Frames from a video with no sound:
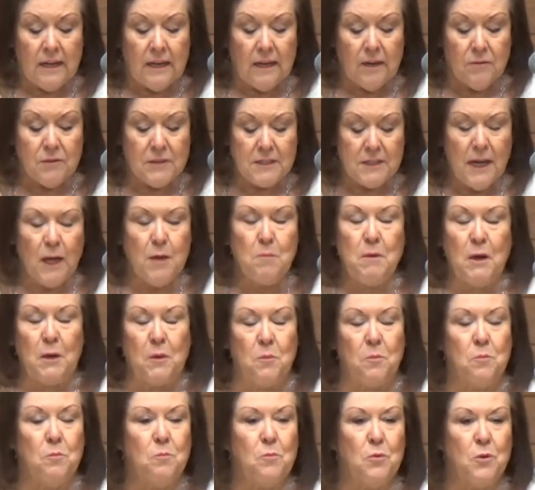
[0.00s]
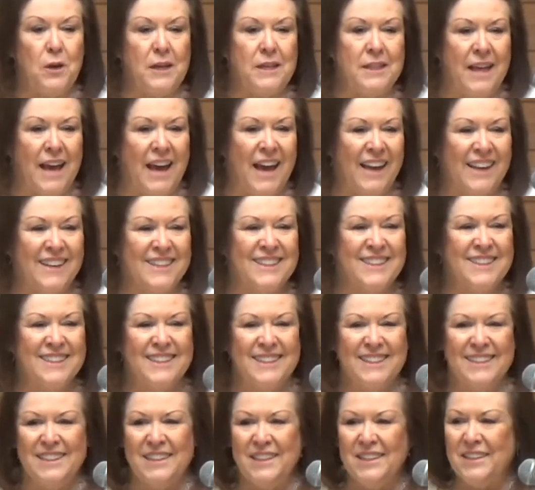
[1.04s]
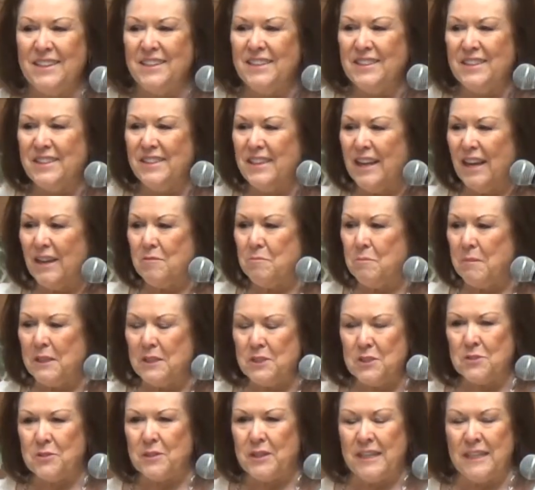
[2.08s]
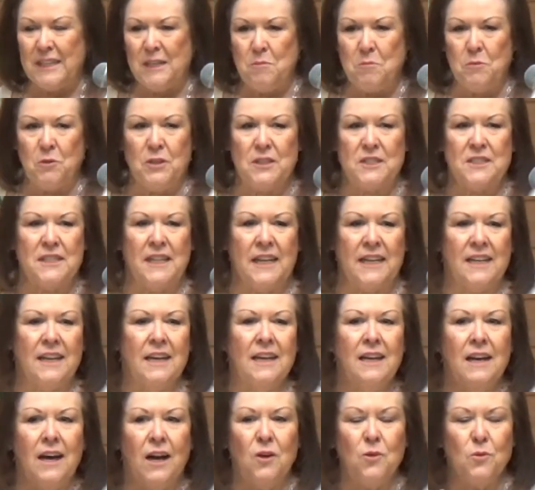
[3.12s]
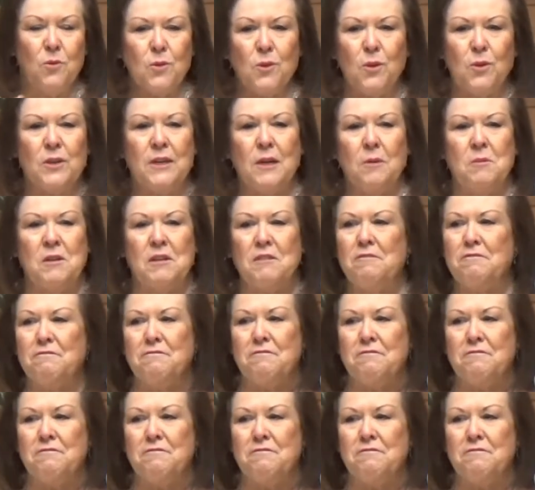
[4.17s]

every time I pray that, that mystery anymore, it's like, oh Lord, I want to